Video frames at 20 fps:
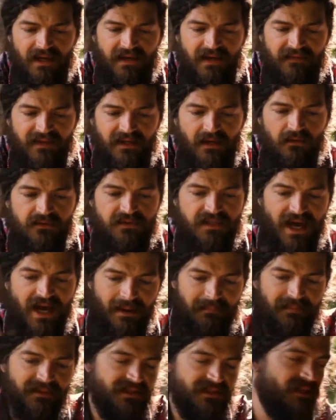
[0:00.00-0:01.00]
And then on
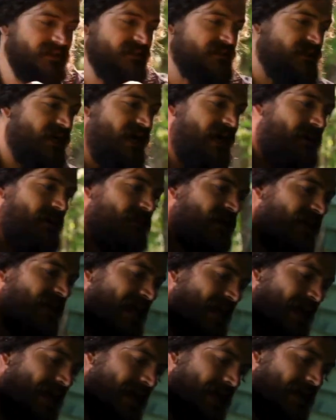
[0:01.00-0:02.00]
top of this, I'm going
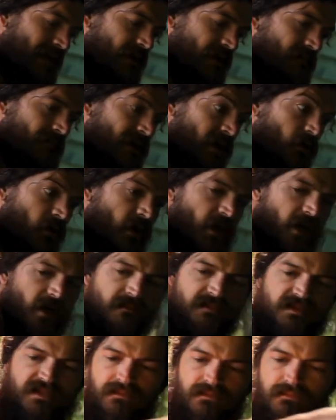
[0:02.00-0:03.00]
to add my
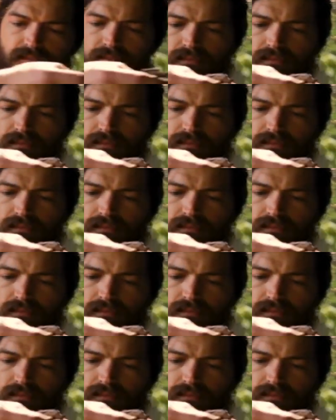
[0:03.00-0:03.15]
worms.